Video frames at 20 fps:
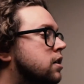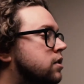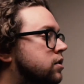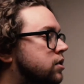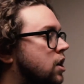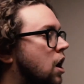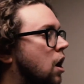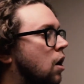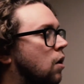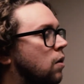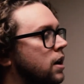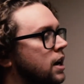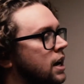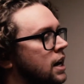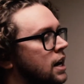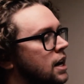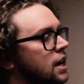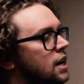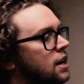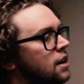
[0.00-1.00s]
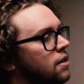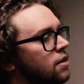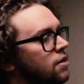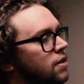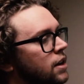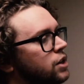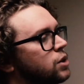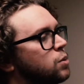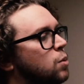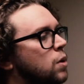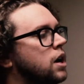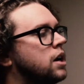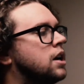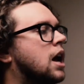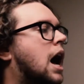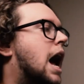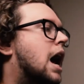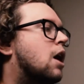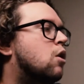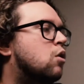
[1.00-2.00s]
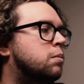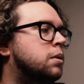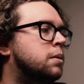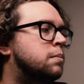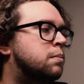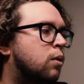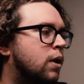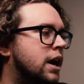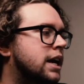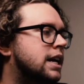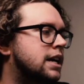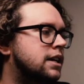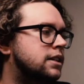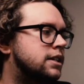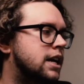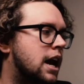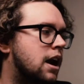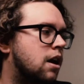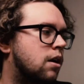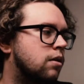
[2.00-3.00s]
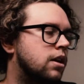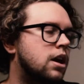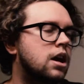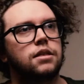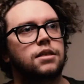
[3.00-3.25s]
So in this one, I will be breaking down